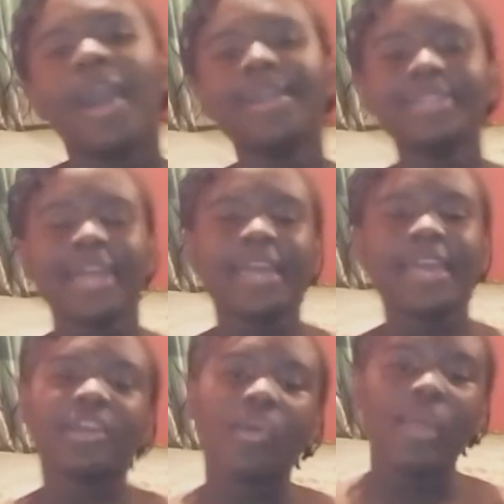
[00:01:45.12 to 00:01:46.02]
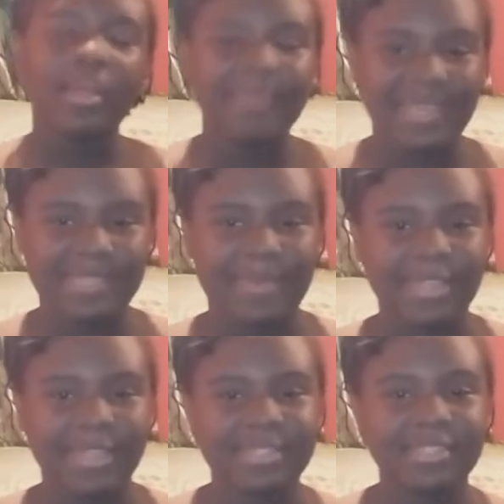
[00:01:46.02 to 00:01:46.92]
Unlike
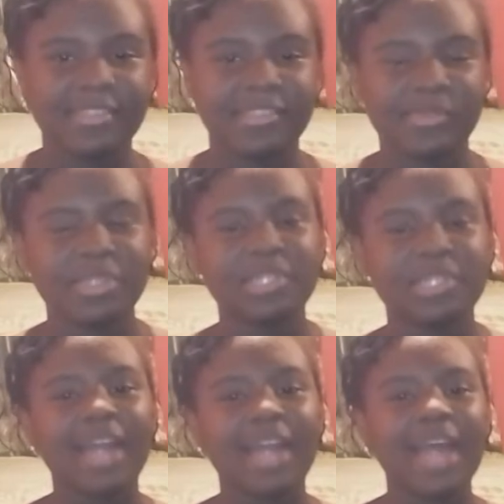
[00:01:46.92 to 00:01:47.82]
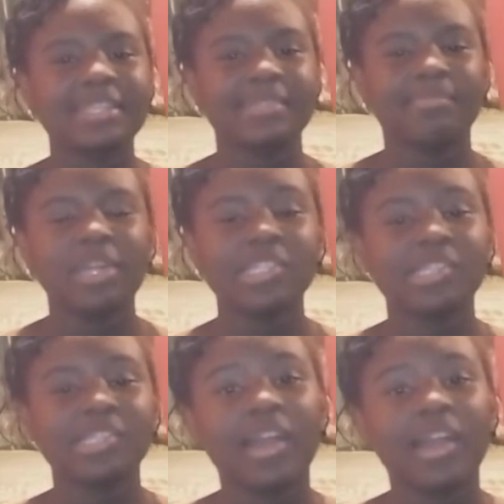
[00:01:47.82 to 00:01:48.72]
oil-based pencils, which last
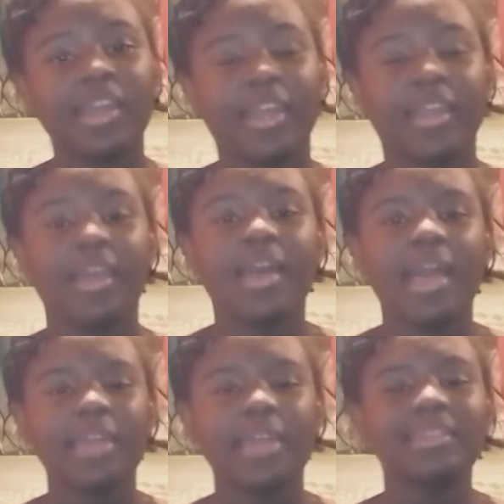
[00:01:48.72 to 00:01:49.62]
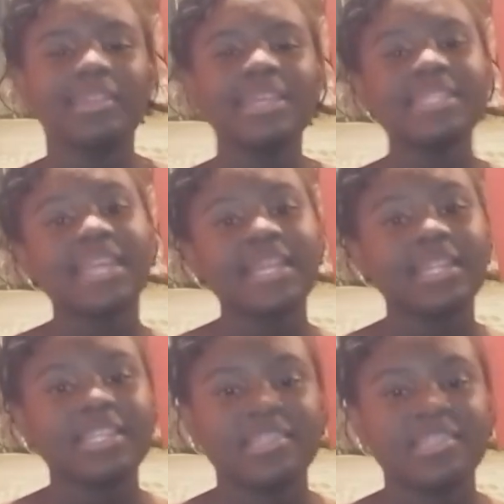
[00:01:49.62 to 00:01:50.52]
much longer and are less
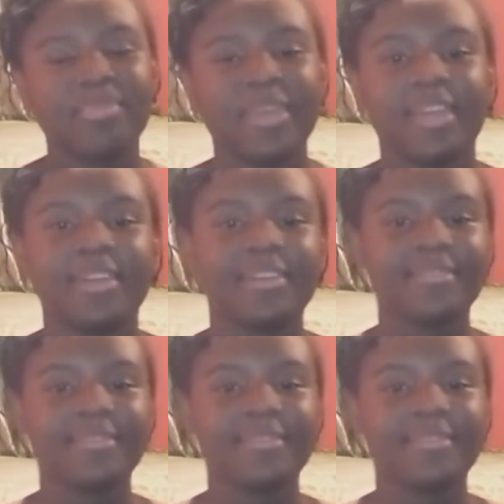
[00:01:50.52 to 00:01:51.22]
likely to break,